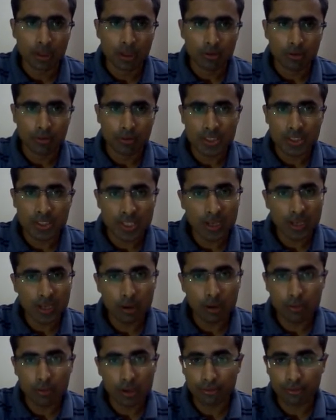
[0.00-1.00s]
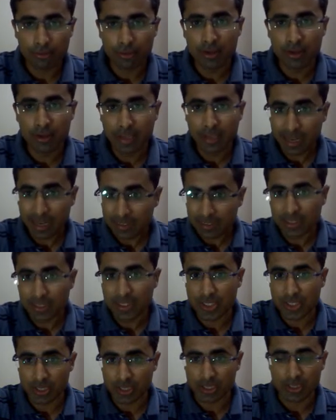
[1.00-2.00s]
which can have different
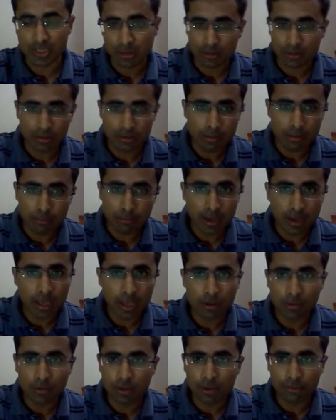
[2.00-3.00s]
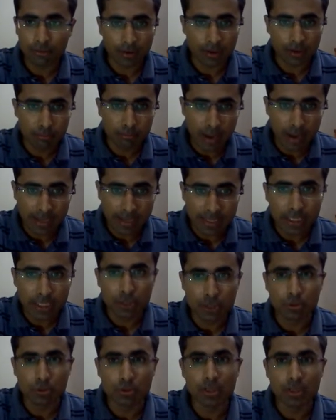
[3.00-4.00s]
characteristics. They may have different
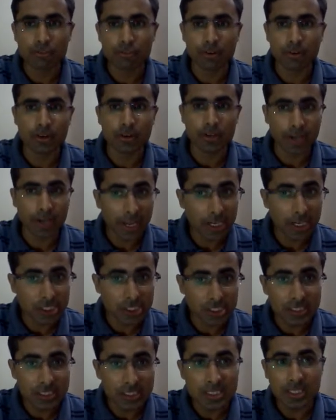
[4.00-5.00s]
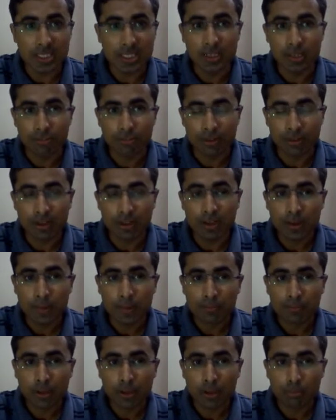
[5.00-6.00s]
magnitude, different directions, and different
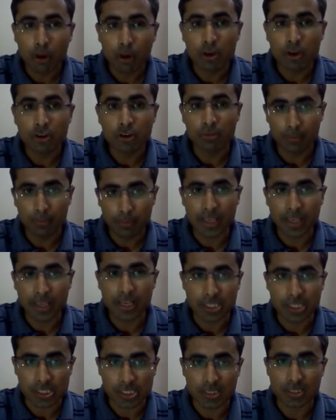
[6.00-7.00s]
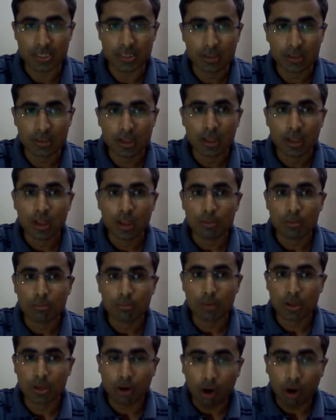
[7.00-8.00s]
point of applications.
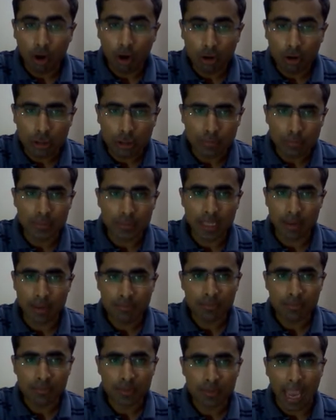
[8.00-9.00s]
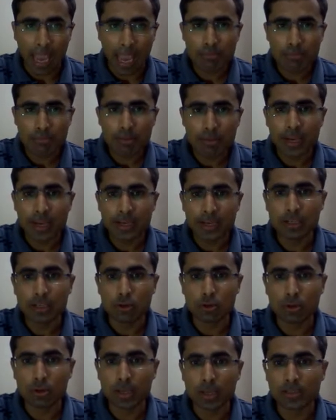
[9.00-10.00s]
But all of them can be added
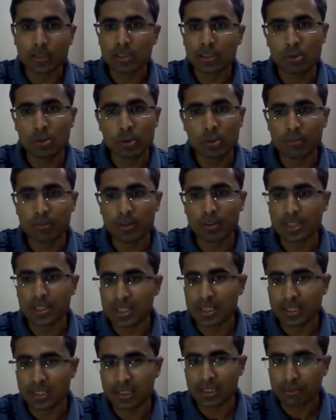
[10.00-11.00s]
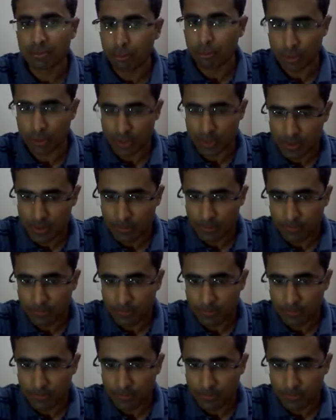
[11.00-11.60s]
together to give a resultant force.